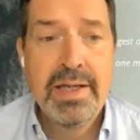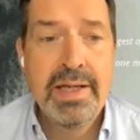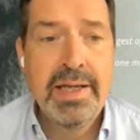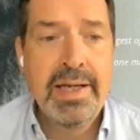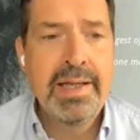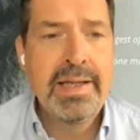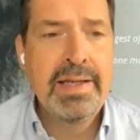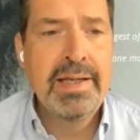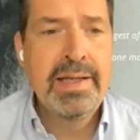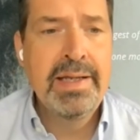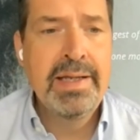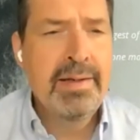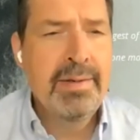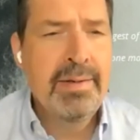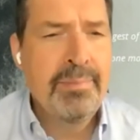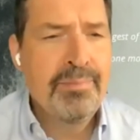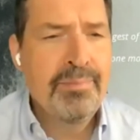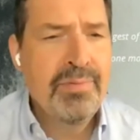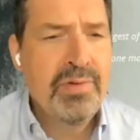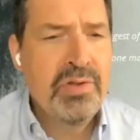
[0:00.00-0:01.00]
and
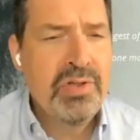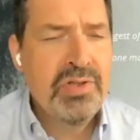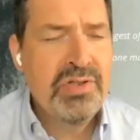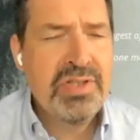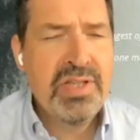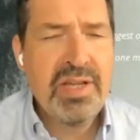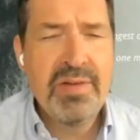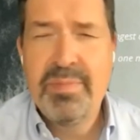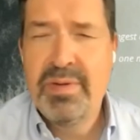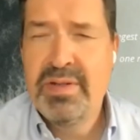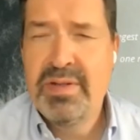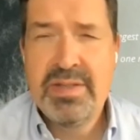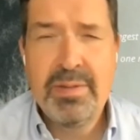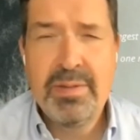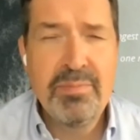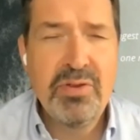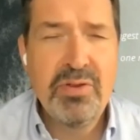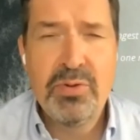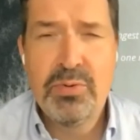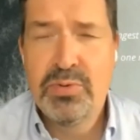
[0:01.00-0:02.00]
just give me
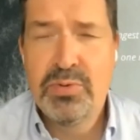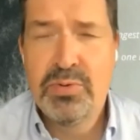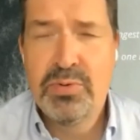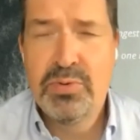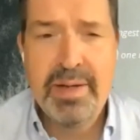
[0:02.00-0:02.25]
some thoughts